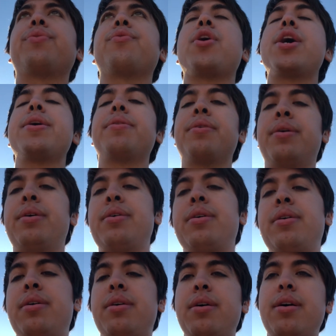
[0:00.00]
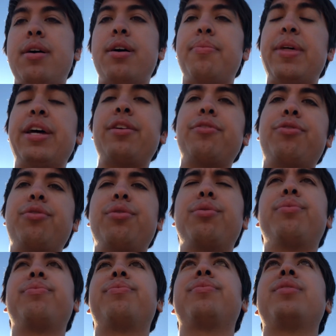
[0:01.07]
right, that'll do,